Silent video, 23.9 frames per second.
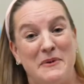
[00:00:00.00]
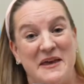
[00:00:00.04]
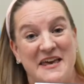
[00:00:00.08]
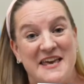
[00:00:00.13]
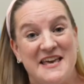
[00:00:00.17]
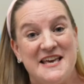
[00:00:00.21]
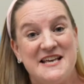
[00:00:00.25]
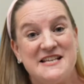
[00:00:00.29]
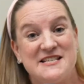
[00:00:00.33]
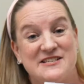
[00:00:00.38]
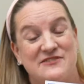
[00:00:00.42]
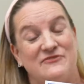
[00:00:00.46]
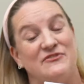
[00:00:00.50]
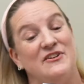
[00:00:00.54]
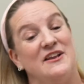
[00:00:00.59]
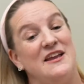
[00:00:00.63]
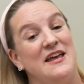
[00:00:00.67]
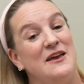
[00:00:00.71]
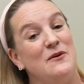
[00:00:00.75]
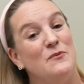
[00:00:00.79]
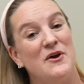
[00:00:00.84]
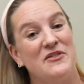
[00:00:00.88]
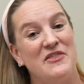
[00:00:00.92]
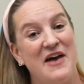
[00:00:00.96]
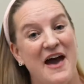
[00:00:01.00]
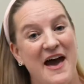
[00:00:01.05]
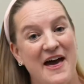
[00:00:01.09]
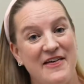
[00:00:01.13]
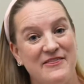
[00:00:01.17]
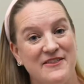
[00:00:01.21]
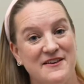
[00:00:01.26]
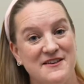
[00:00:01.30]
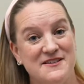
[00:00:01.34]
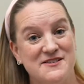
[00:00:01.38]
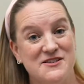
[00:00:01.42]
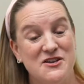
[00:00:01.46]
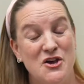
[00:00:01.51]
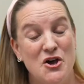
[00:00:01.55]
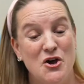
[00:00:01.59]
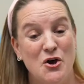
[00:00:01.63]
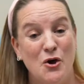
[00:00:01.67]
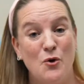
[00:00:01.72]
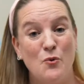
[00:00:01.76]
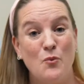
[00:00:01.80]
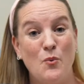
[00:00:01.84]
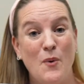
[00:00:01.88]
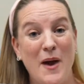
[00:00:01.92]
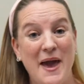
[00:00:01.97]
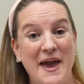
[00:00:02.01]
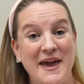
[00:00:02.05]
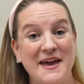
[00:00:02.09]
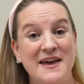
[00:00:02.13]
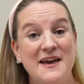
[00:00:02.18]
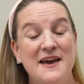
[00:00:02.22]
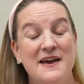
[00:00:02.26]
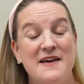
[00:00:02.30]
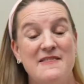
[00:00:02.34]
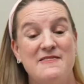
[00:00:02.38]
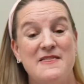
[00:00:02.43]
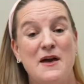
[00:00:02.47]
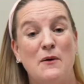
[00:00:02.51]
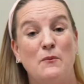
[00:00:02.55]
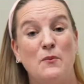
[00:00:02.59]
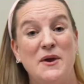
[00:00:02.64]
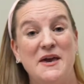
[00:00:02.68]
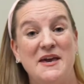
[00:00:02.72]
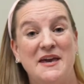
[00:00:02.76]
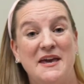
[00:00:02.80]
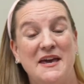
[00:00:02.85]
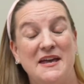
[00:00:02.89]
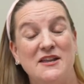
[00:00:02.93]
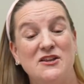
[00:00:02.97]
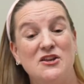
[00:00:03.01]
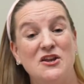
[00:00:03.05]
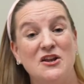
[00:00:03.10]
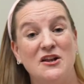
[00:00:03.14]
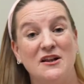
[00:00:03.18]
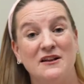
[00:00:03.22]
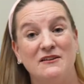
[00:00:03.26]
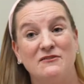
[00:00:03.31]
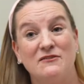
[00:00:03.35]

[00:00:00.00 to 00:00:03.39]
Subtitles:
peacefully with others, a way that we can